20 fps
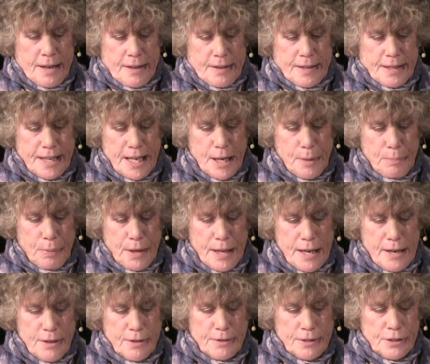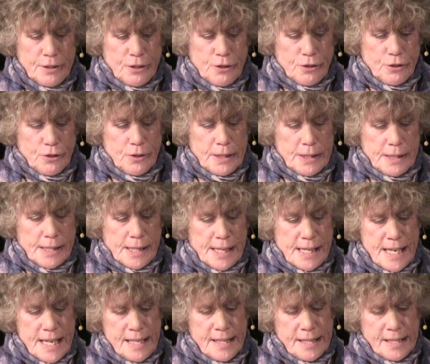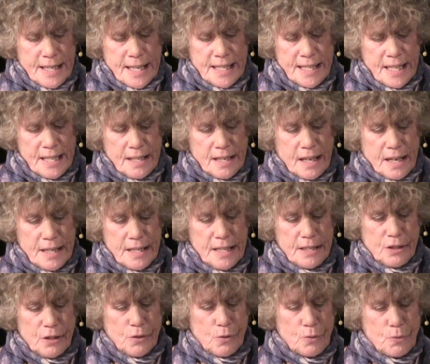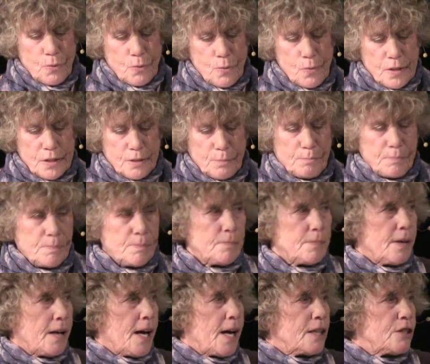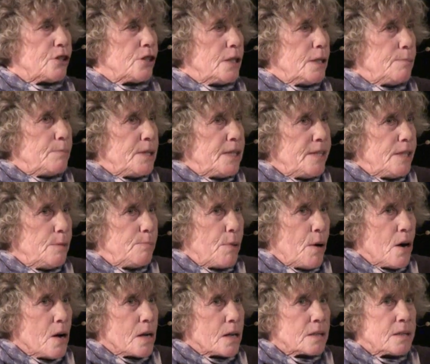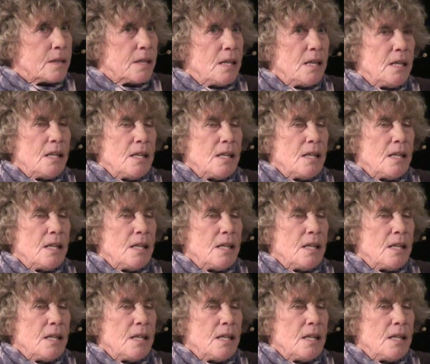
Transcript: The key players in the early 1990s was actually BC Parks.